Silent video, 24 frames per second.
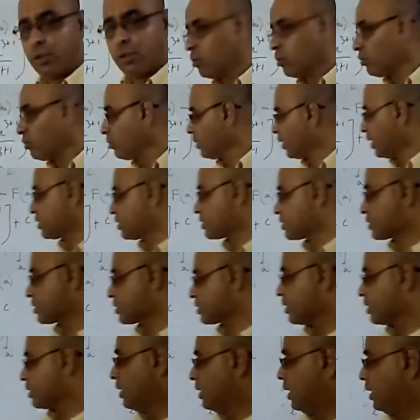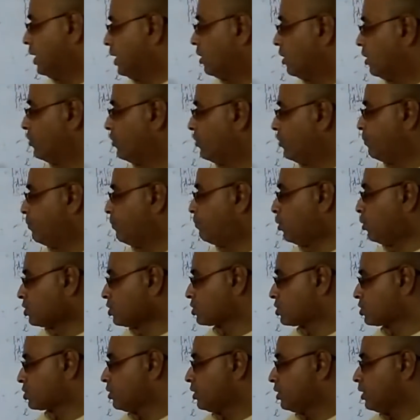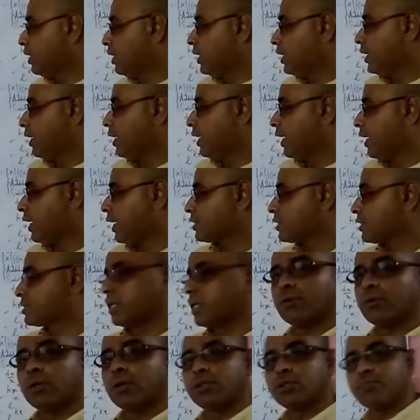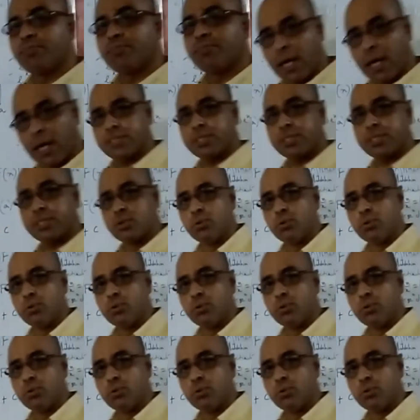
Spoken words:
do is, we put x equal to plus